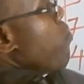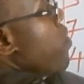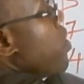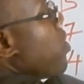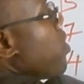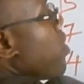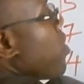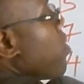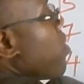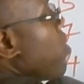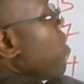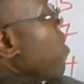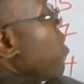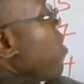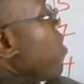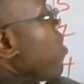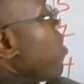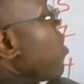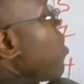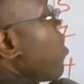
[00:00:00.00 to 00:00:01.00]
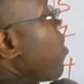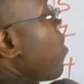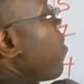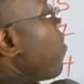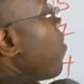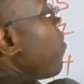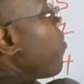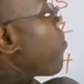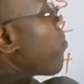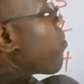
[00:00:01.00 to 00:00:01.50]
16.
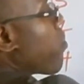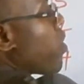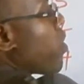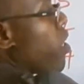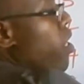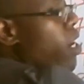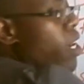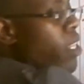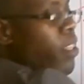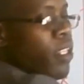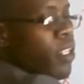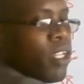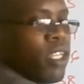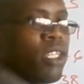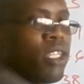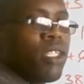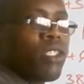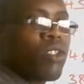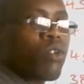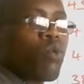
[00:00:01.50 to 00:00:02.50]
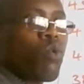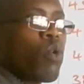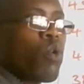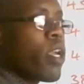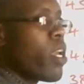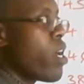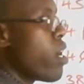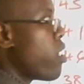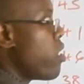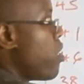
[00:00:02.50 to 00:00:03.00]
3
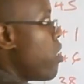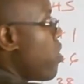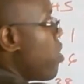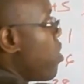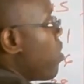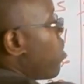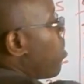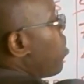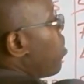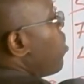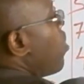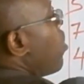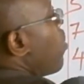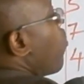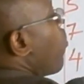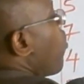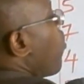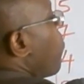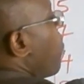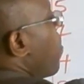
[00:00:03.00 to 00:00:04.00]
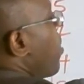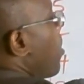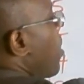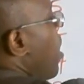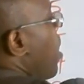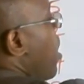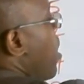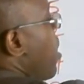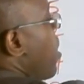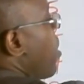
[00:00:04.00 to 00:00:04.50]
squared will be 9.
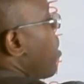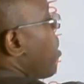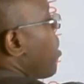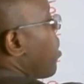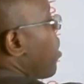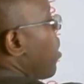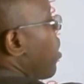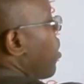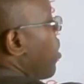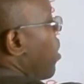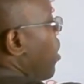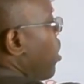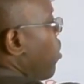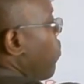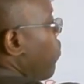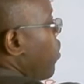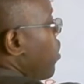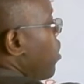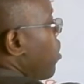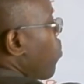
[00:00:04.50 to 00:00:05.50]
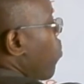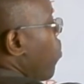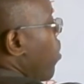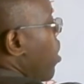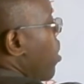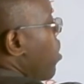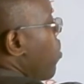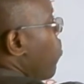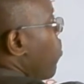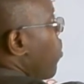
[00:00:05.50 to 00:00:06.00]
And negative 3 squared
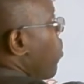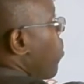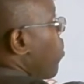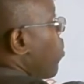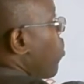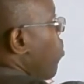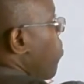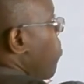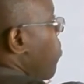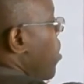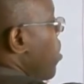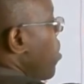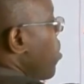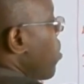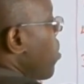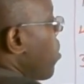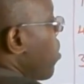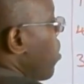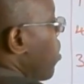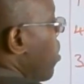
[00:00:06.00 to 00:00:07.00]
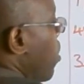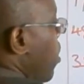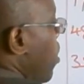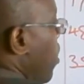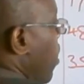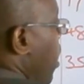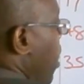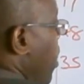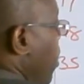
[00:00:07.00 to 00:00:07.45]
will also be 9